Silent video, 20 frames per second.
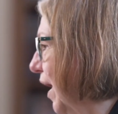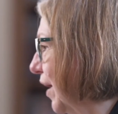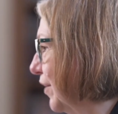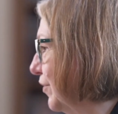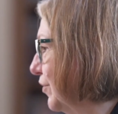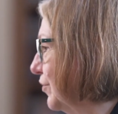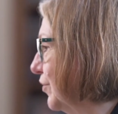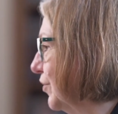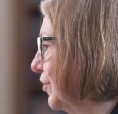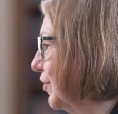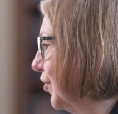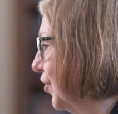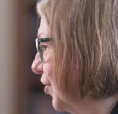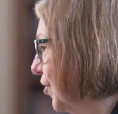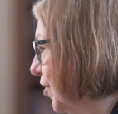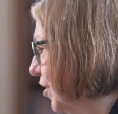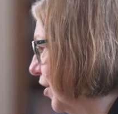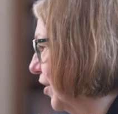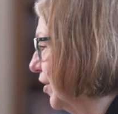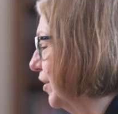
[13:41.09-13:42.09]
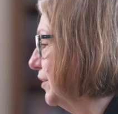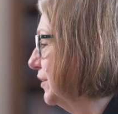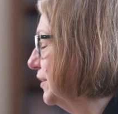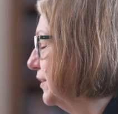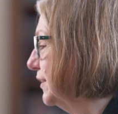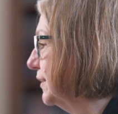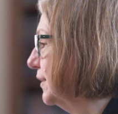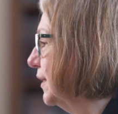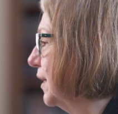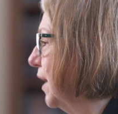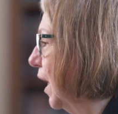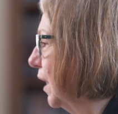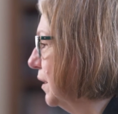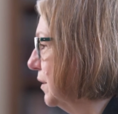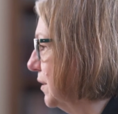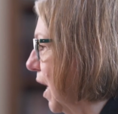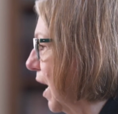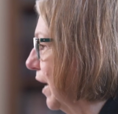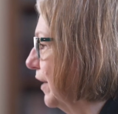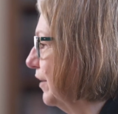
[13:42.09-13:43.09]
undergirds a
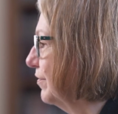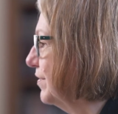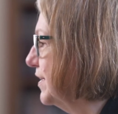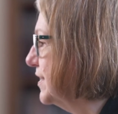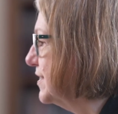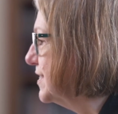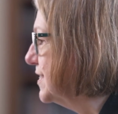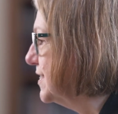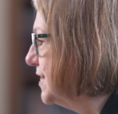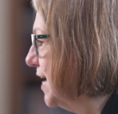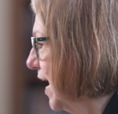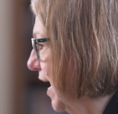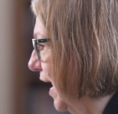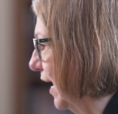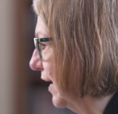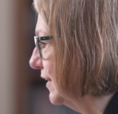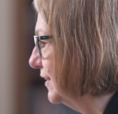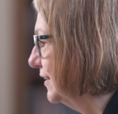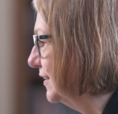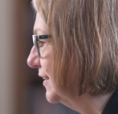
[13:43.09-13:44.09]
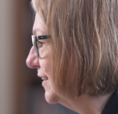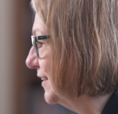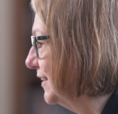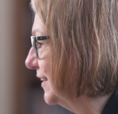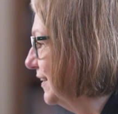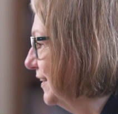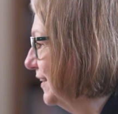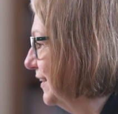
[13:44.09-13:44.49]
lot of this text.